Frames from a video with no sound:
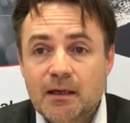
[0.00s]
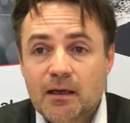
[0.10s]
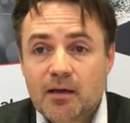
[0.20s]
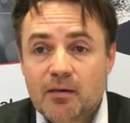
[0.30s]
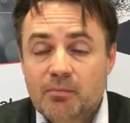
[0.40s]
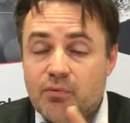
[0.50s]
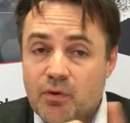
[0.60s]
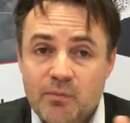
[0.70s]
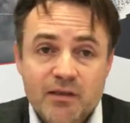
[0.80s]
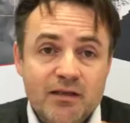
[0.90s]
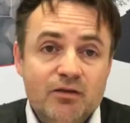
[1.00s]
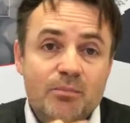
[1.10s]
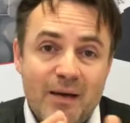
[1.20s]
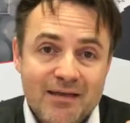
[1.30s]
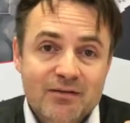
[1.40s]
probably the
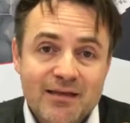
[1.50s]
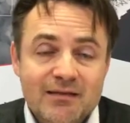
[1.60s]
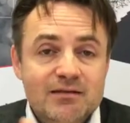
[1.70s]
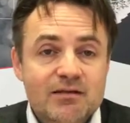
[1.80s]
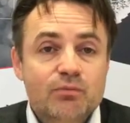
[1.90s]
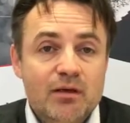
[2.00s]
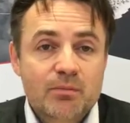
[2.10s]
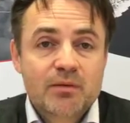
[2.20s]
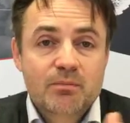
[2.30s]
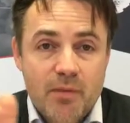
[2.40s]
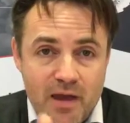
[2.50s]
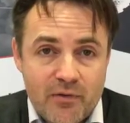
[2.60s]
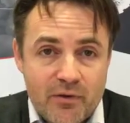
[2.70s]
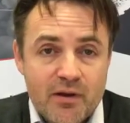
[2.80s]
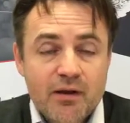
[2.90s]
biodentin will be
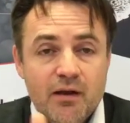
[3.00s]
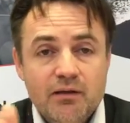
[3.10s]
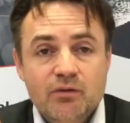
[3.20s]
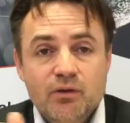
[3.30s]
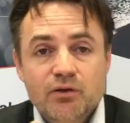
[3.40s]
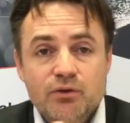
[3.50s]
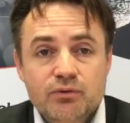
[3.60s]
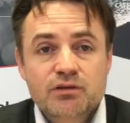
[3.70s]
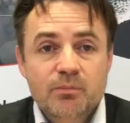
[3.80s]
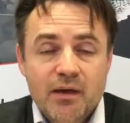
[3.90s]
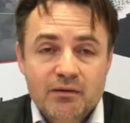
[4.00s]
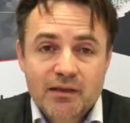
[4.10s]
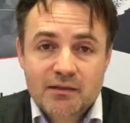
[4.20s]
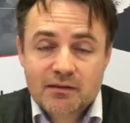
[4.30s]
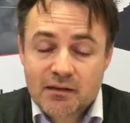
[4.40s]
better, and I will use the
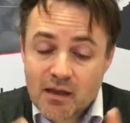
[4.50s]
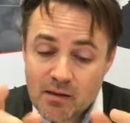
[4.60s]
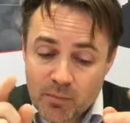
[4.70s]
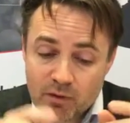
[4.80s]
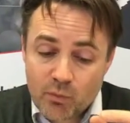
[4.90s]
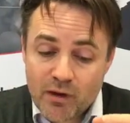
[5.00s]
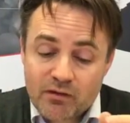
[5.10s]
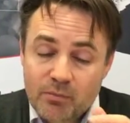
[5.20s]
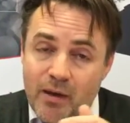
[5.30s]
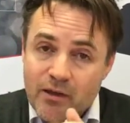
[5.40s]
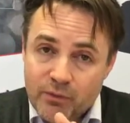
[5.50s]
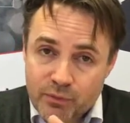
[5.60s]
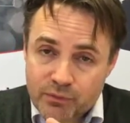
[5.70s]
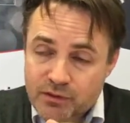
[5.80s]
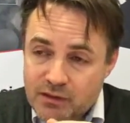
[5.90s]
biodentin. But where the
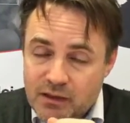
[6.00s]
BioRoot